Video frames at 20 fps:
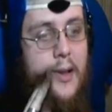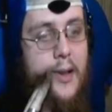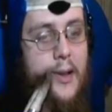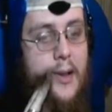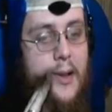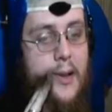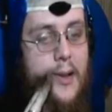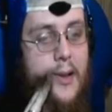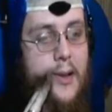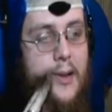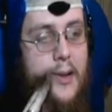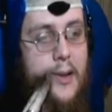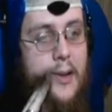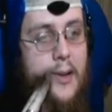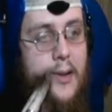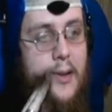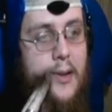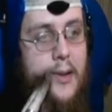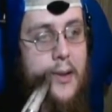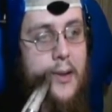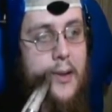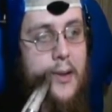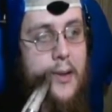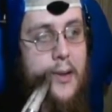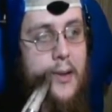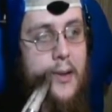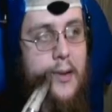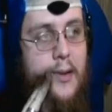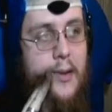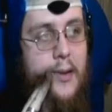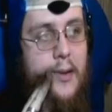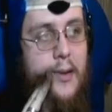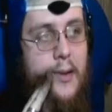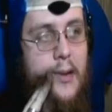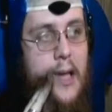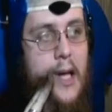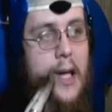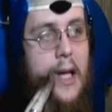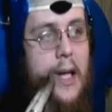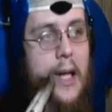
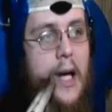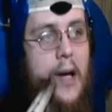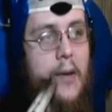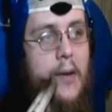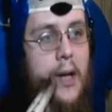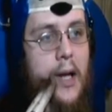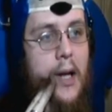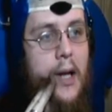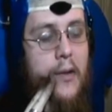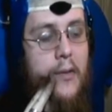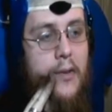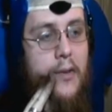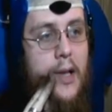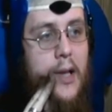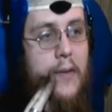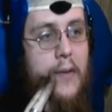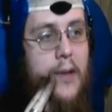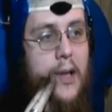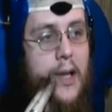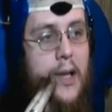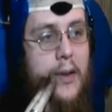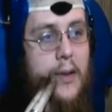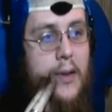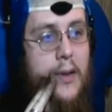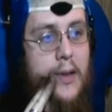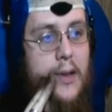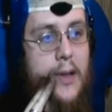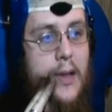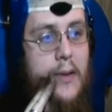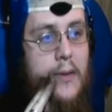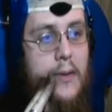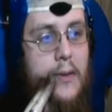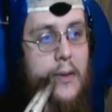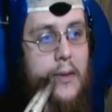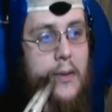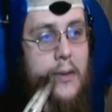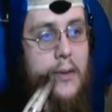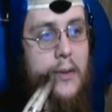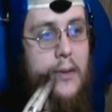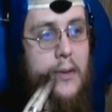I like how colorful everything looks though.
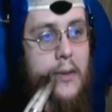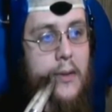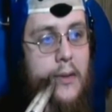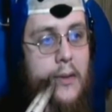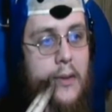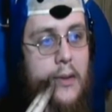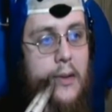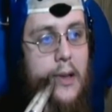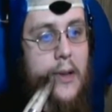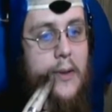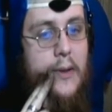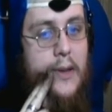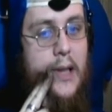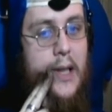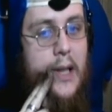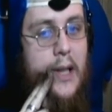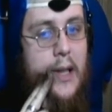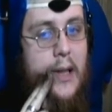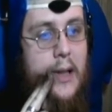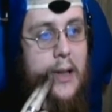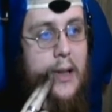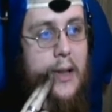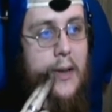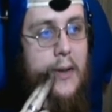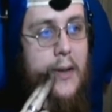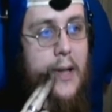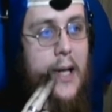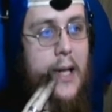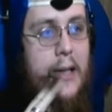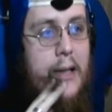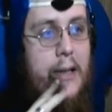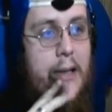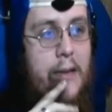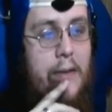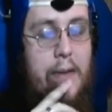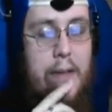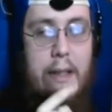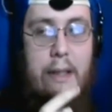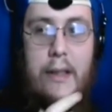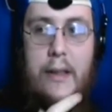That was kind of, you know, nice. It
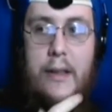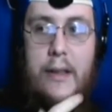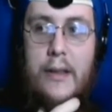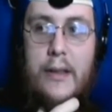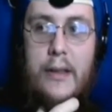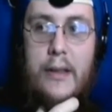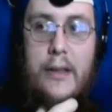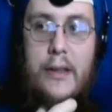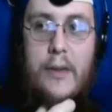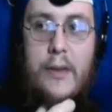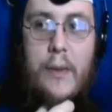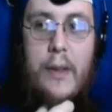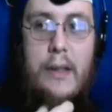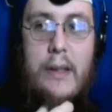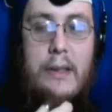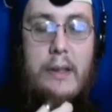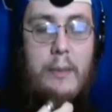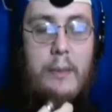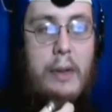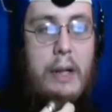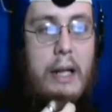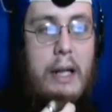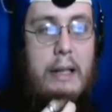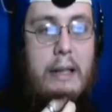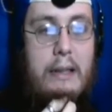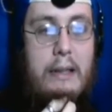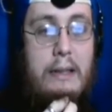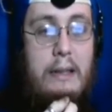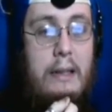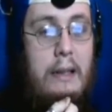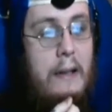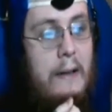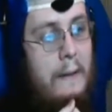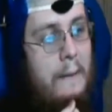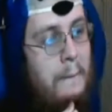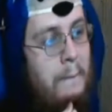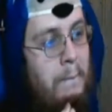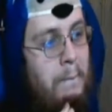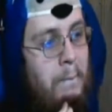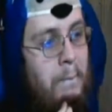was a swell surprise.
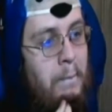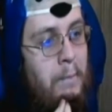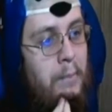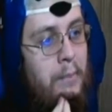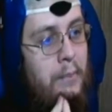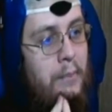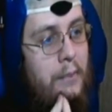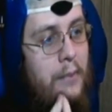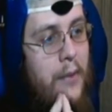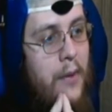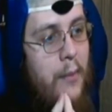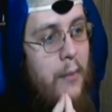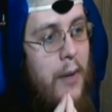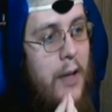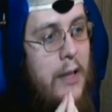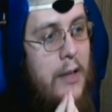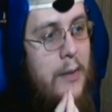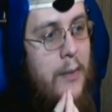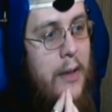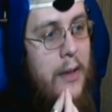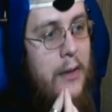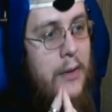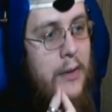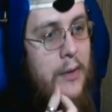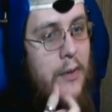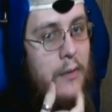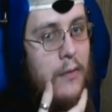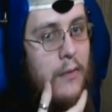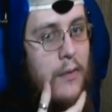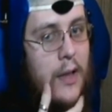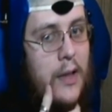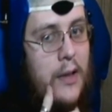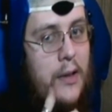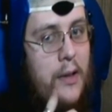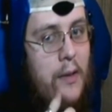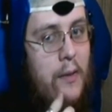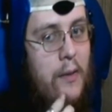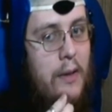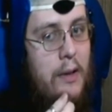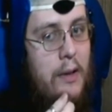The boss battles were fun. They were a